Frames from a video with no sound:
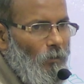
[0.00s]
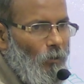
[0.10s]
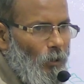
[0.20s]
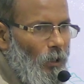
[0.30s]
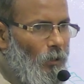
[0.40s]

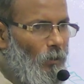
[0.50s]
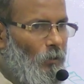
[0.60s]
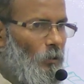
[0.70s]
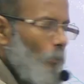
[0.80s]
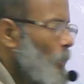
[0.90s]
All right.
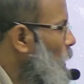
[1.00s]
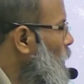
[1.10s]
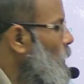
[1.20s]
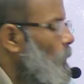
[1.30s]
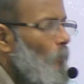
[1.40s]

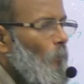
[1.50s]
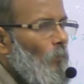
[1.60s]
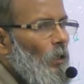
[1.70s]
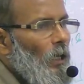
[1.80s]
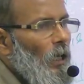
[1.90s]
Similarly,
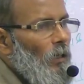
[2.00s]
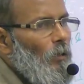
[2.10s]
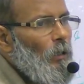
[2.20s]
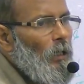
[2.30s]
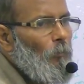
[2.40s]
the
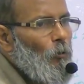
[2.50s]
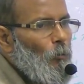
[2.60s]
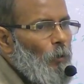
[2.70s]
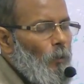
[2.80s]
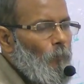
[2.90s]
calcaneum
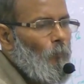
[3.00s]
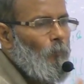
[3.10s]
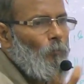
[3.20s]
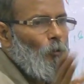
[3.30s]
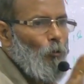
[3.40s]
will be
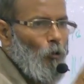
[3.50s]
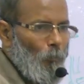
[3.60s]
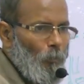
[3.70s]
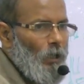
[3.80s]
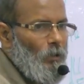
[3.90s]

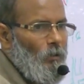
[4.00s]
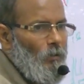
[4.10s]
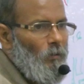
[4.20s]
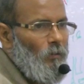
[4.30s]
compressed